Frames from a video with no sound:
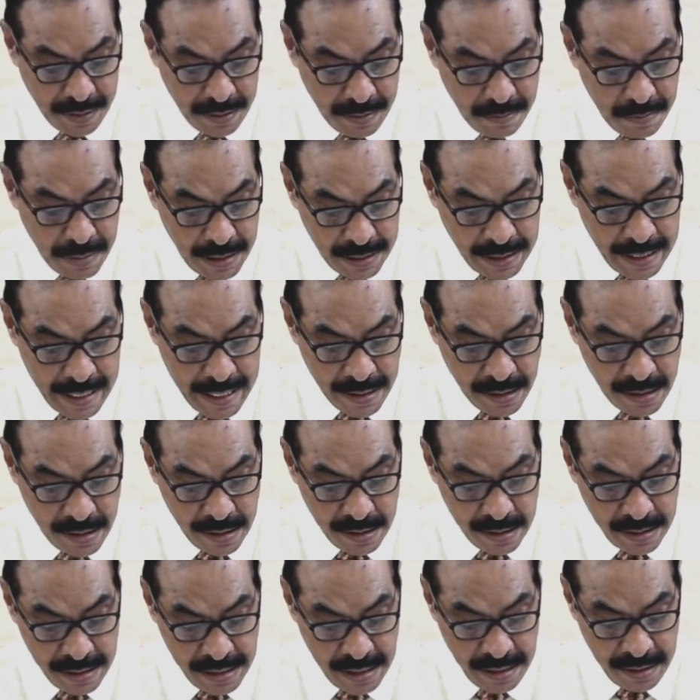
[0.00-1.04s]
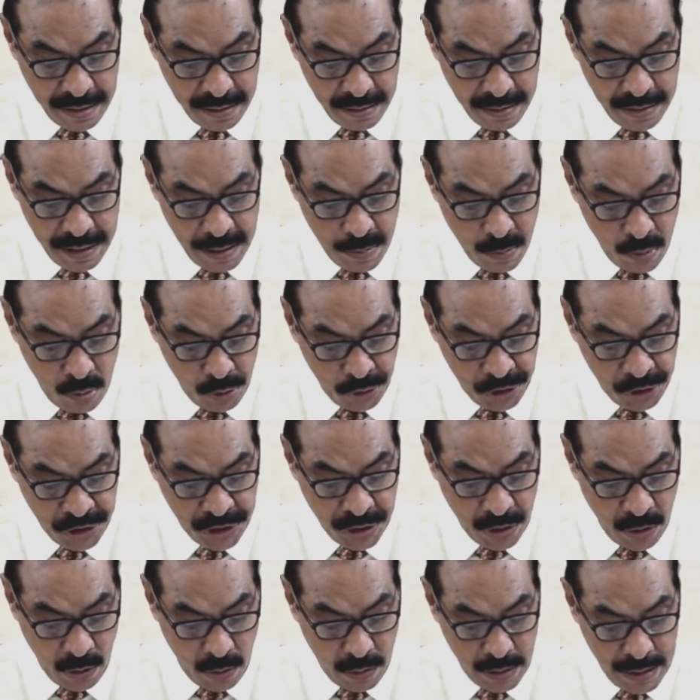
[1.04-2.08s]
but he entered the most
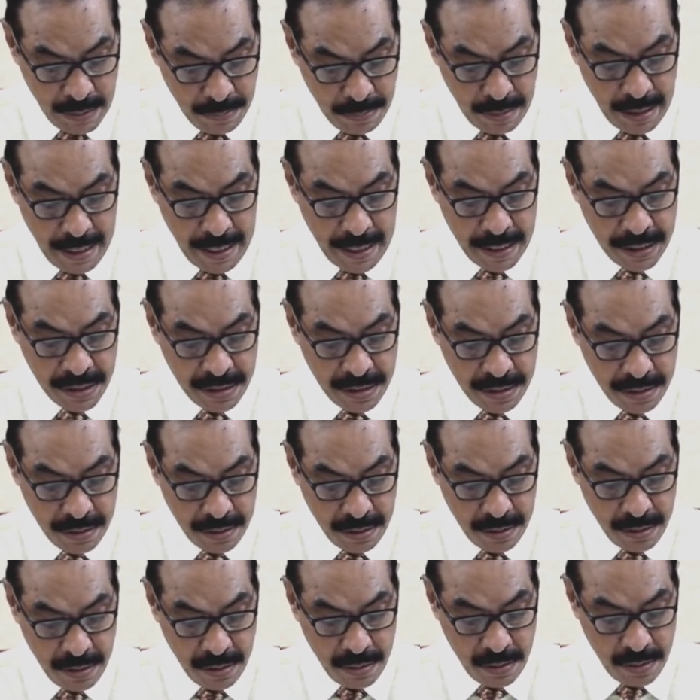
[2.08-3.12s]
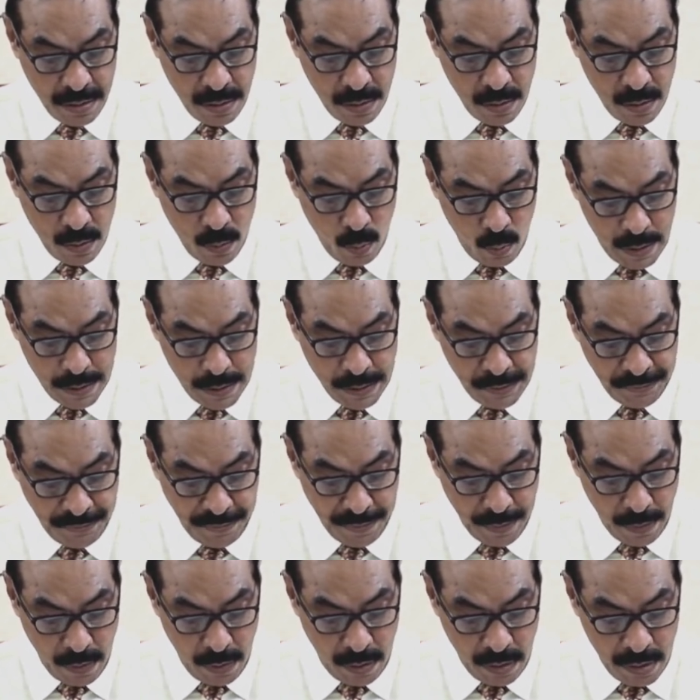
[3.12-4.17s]
holy place once
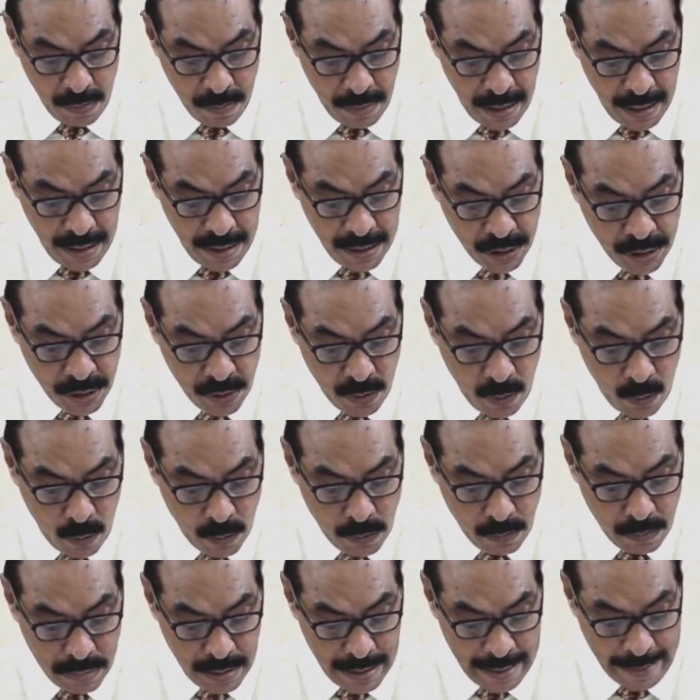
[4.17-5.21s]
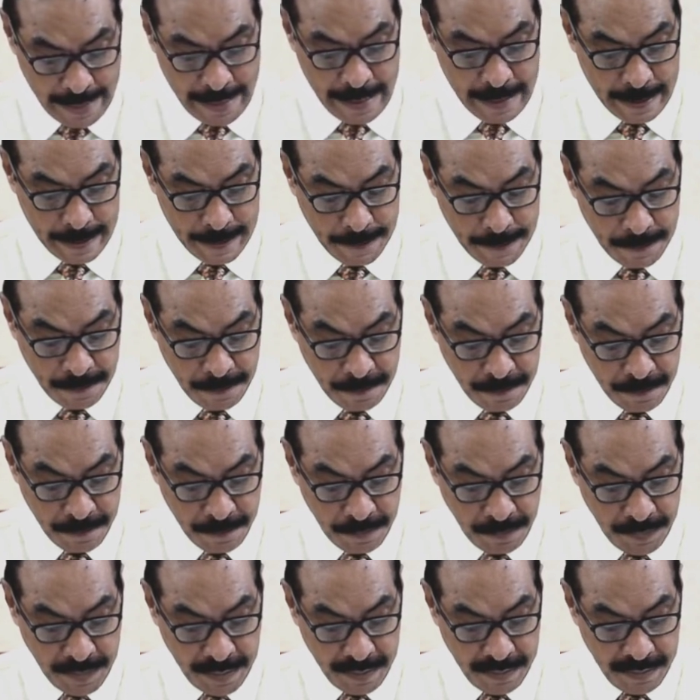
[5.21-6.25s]
for all by his own blood,
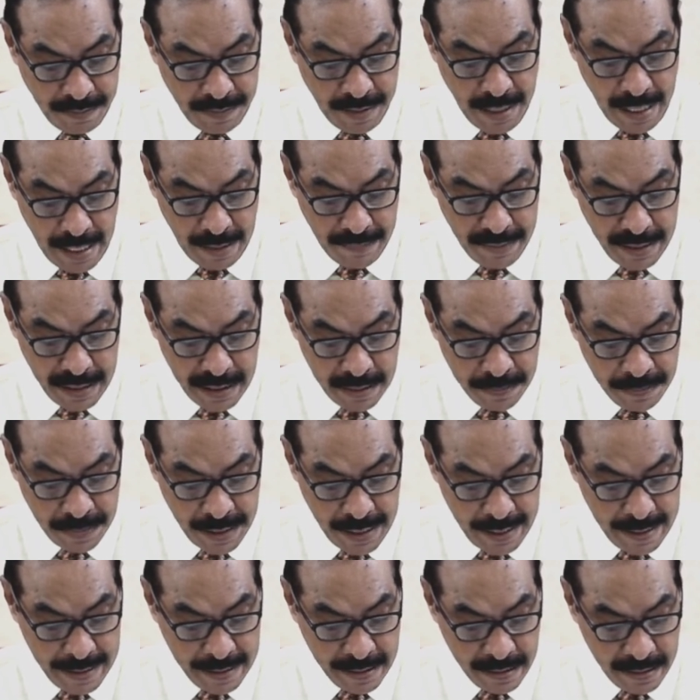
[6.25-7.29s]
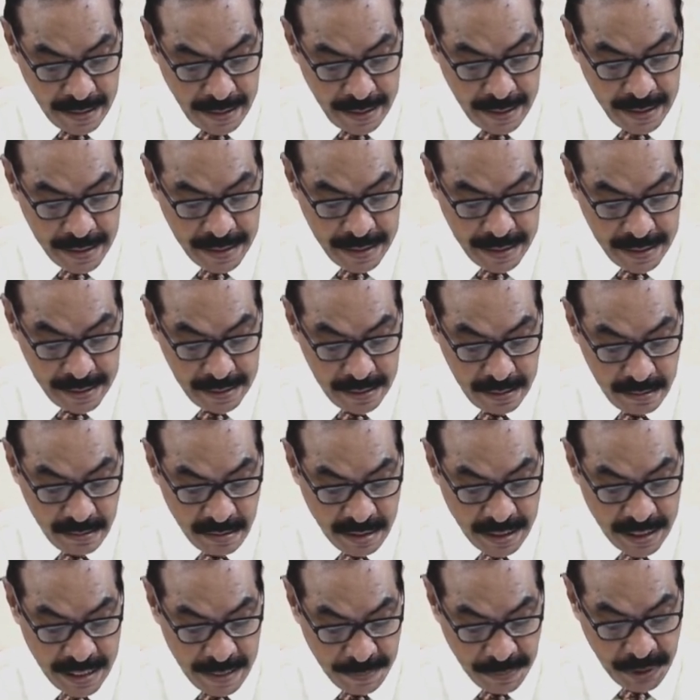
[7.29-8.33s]
having obtained eternal
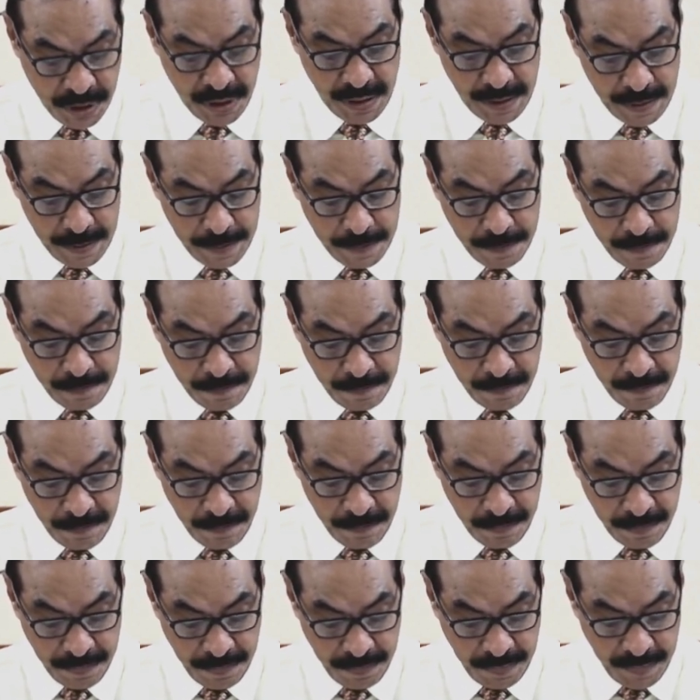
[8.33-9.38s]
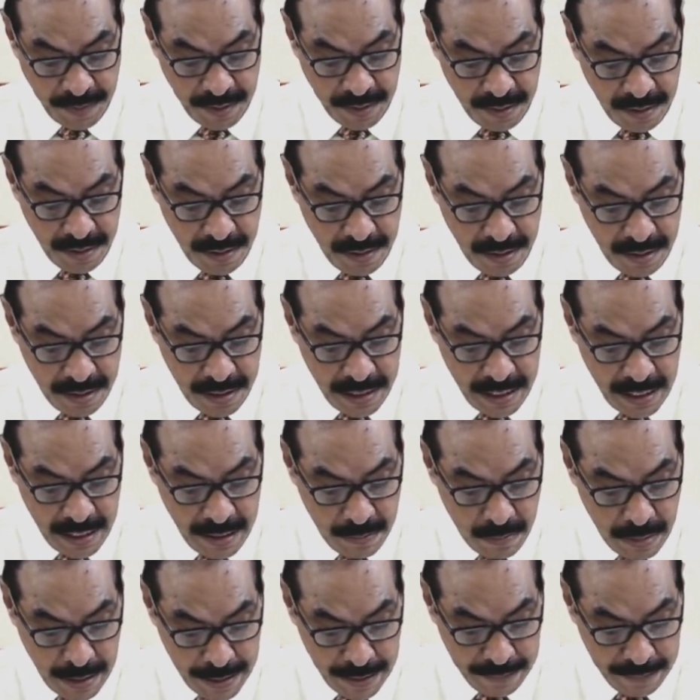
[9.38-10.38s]
redemption. The blood